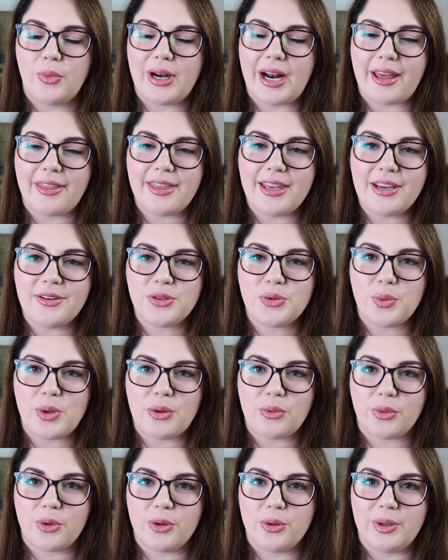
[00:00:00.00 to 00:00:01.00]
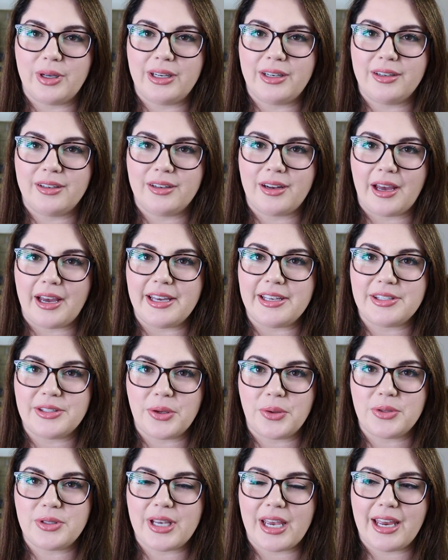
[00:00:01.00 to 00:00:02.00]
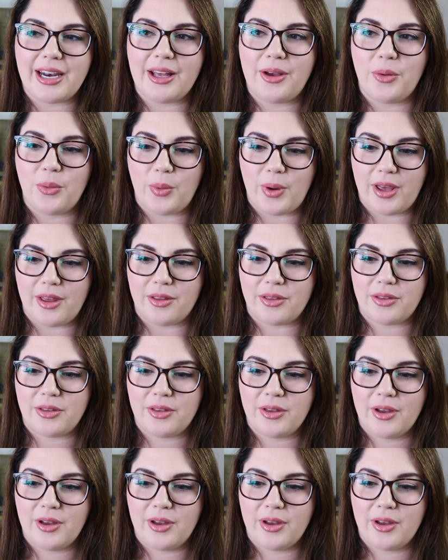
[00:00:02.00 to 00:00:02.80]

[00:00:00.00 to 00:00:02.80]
When I think of Sweet Ruin, I associate it with